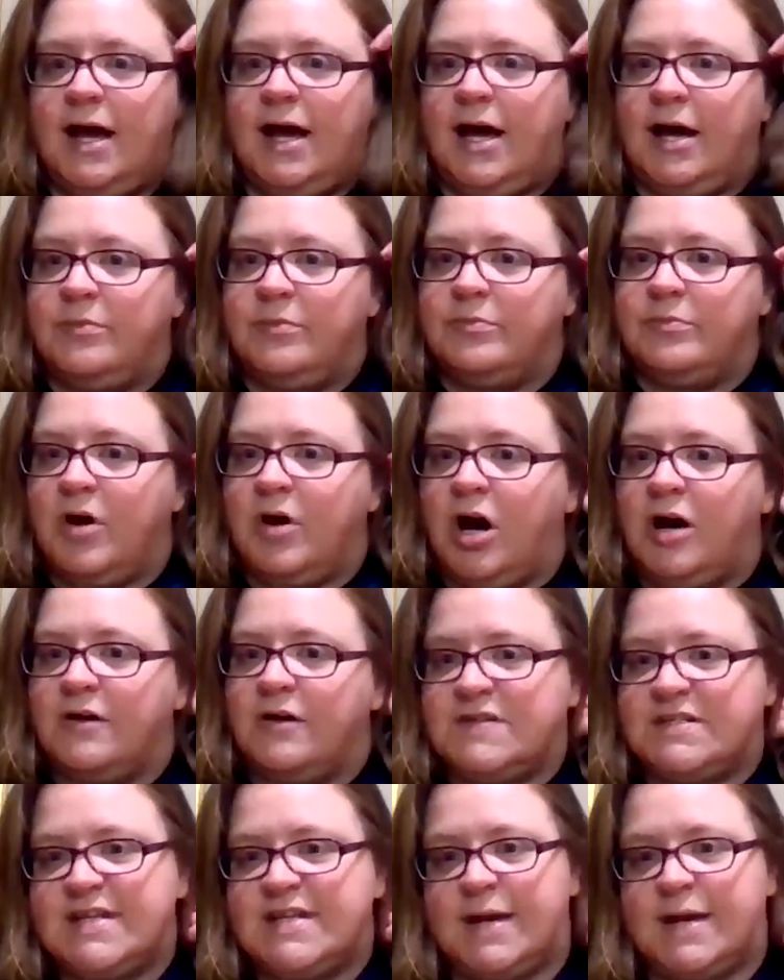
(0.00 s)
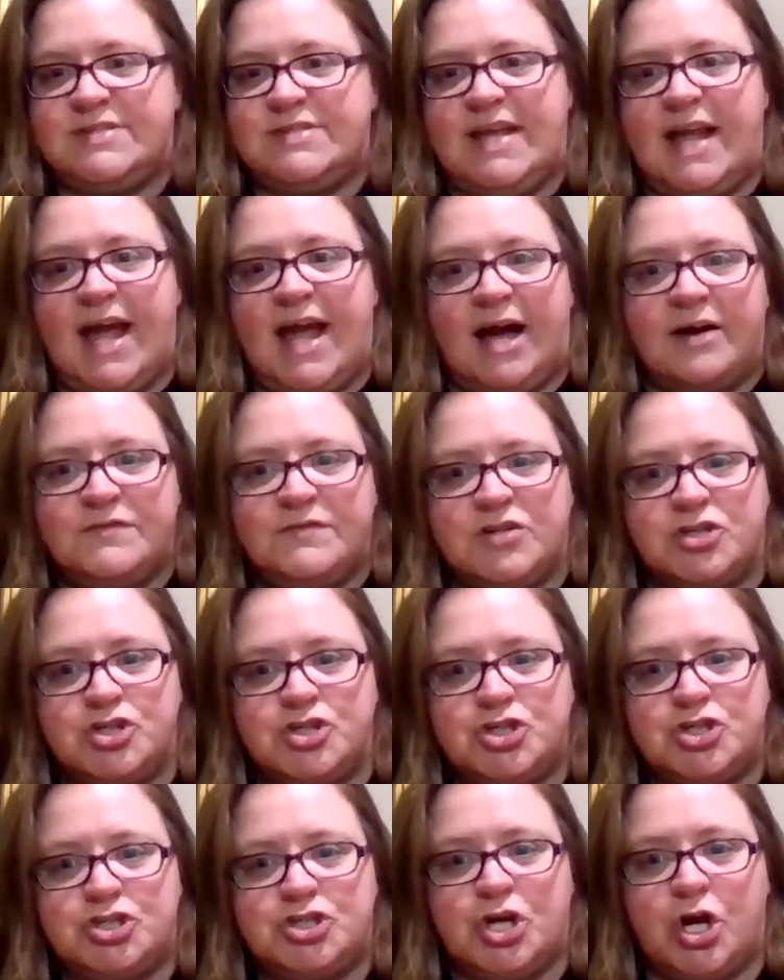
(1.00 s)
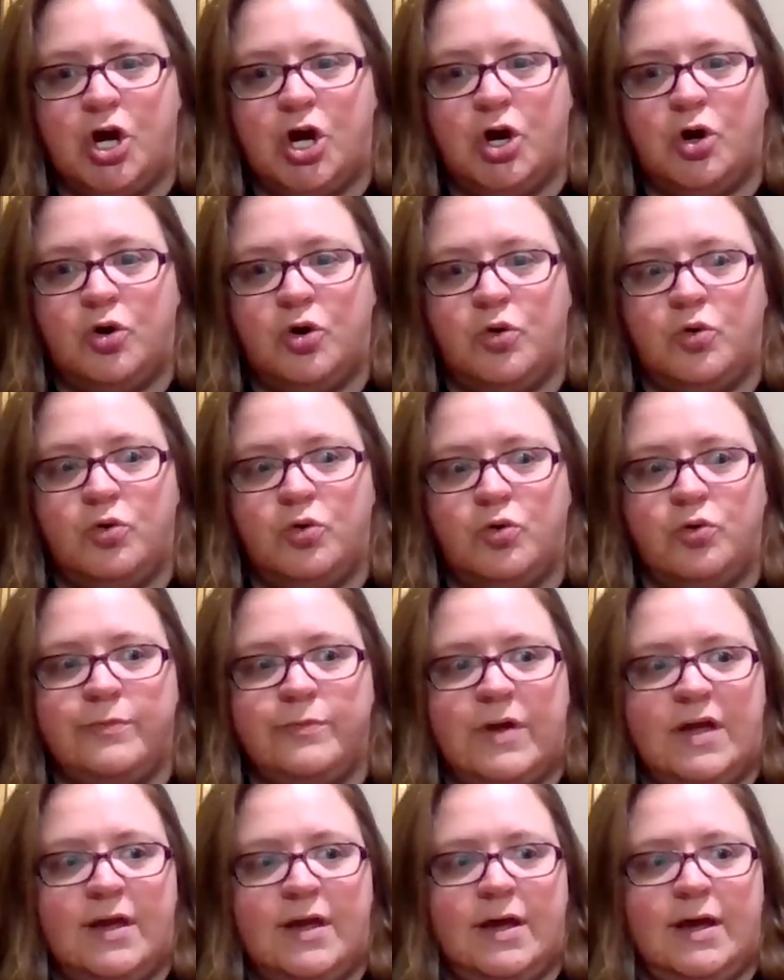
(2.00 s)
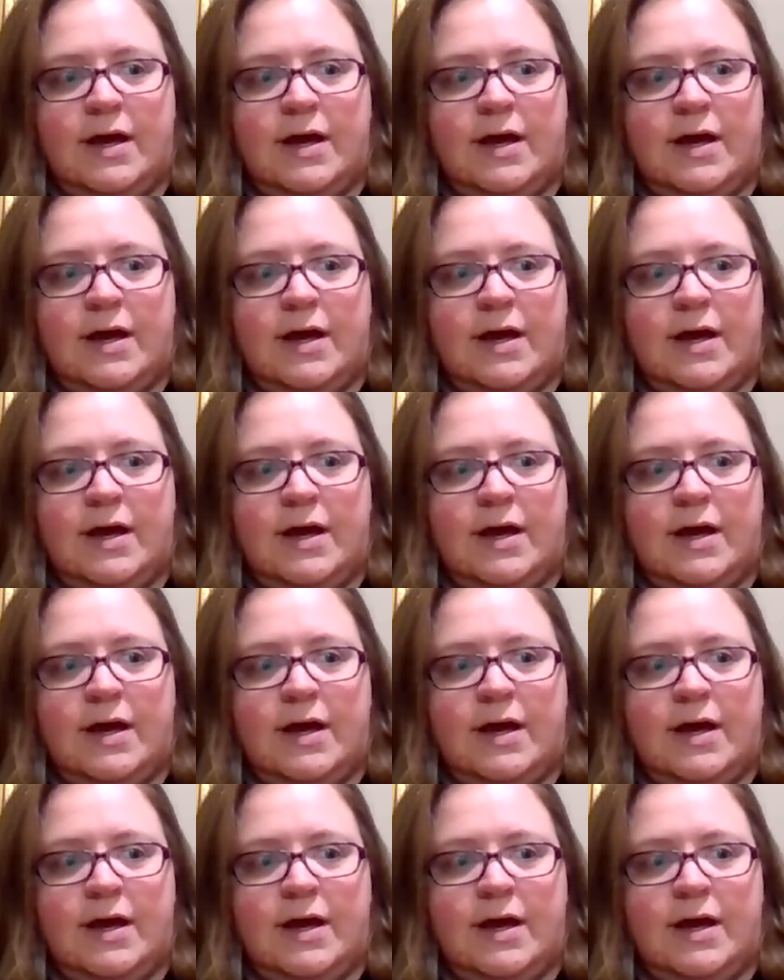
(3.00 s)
oftentimes they have to show